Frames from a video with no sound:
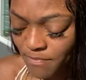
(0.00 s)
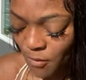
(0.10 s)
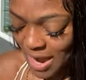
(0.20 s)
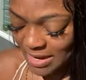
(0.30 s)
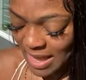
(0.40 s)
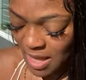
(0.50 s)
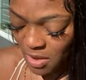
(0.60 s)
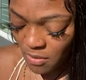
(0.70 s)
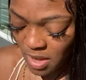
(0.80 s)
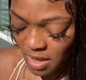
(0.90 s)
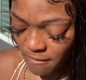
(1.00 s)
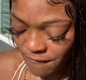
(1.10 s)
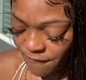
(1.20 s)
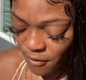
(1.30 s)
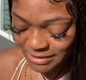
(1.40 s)
Right now,
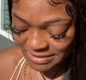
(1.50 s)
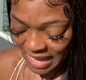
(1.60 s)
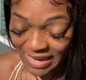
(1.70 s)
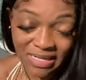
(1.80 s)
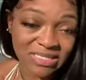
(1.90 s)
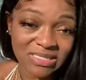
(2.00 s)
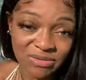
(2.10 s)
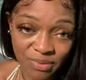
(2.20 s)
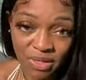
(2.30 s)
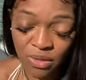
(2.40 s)
foresight is to be